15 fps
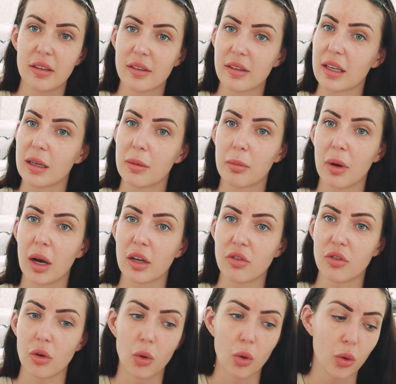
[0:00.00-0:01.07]
a skin
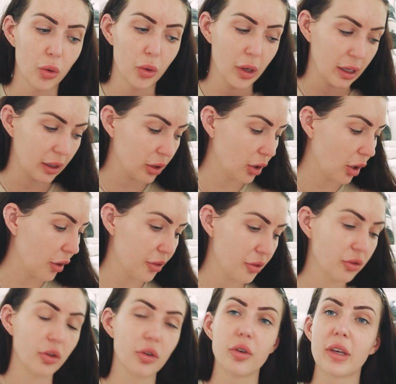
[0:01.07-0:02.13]
brush or a
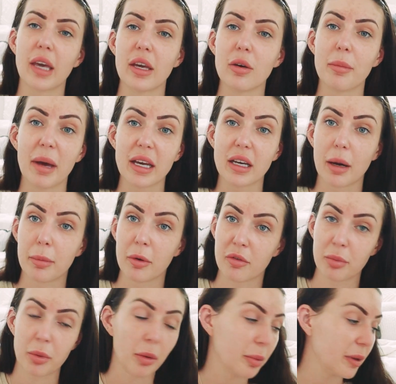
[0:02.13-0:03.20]
cloth to get your makeup
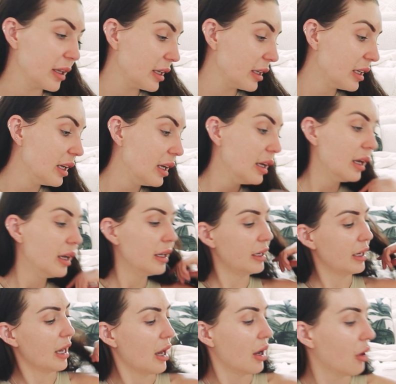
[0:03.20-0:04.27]
off properly.
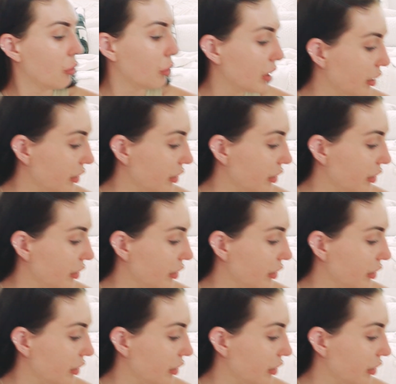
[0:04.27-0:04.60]
Now, one